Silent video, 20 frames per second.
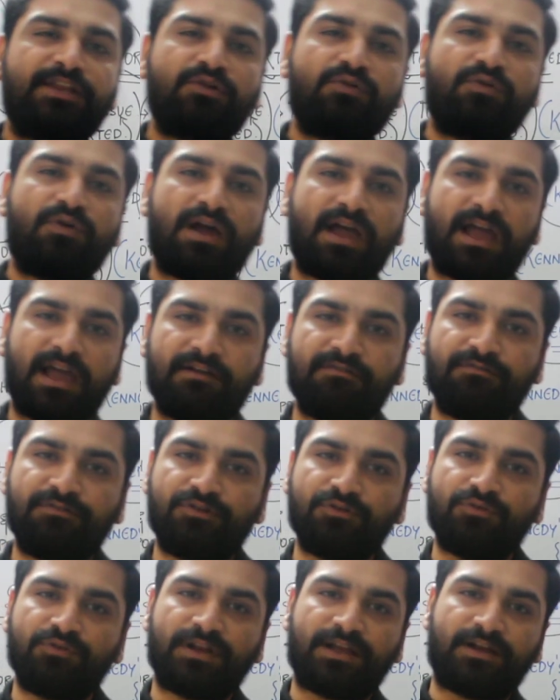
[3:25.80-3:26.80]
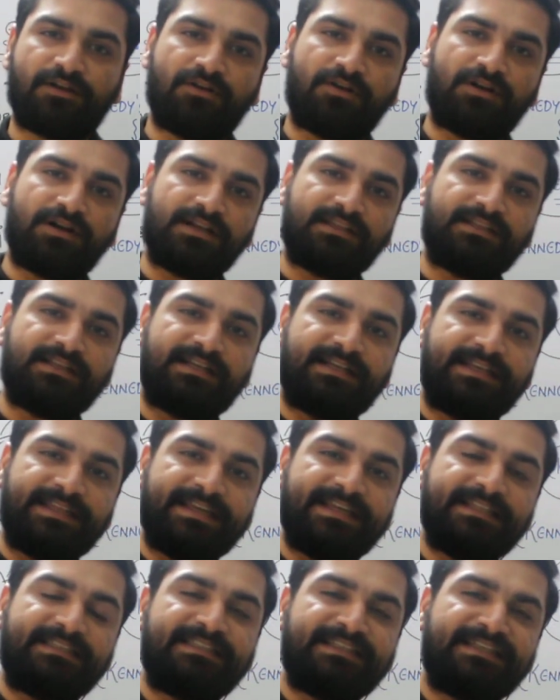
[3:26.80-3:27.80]
you have to record the
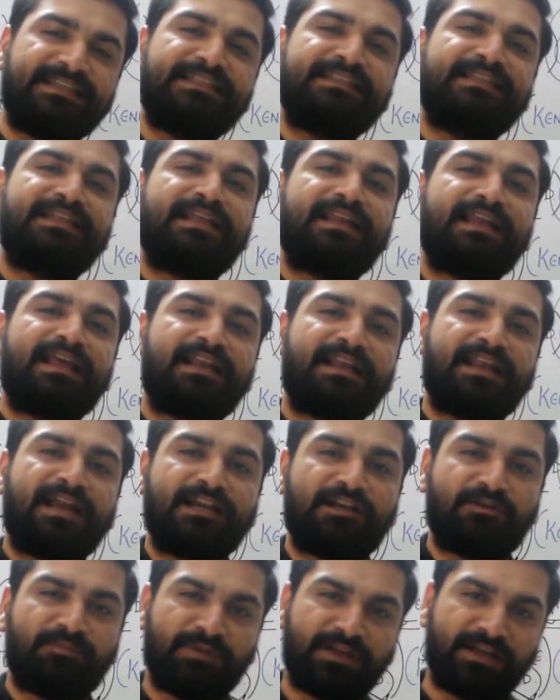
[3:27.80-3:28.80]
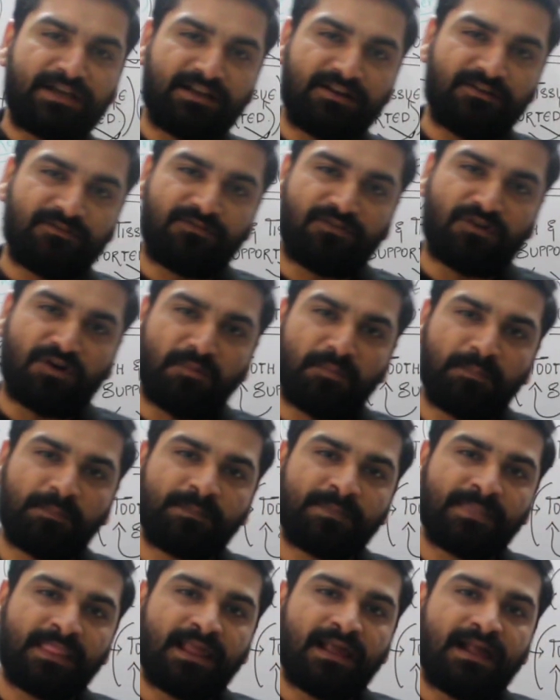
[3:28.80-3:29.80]
teeth in their anatomical form